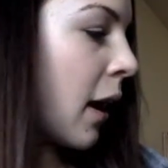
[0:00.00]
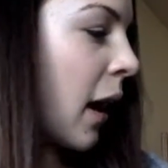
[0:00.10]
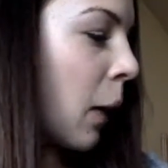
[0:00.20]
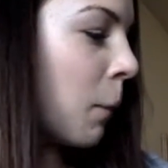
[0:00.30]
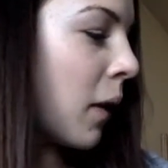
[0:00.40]

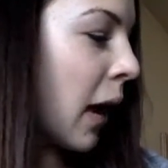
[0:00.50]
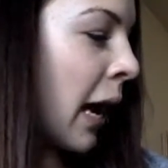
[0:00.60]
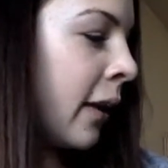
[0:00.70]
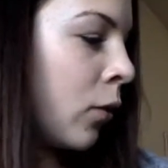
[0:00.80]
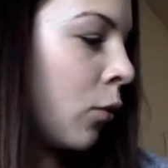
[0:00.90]

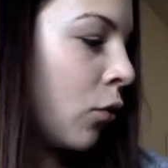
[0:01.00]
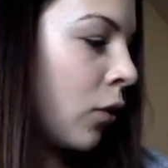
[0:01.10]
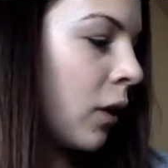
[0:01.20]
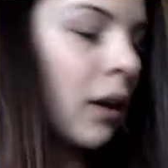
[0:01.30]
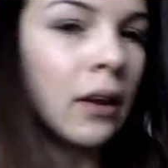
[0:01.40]
I used
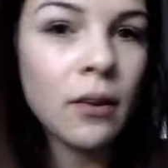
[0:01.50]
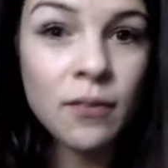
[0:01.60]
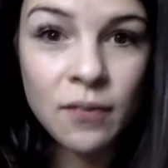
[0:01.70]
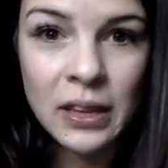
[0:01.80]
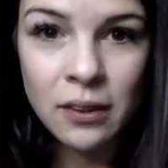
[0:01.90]
to
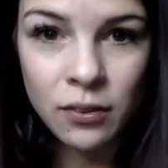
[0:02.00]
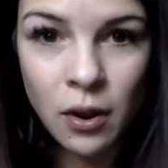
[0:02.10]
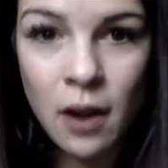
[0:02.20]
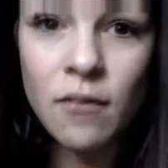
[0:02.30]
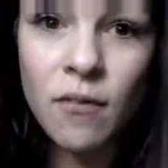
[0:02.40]
feast
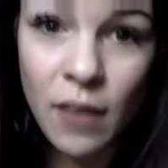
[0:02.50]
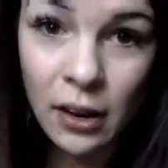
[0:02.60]
on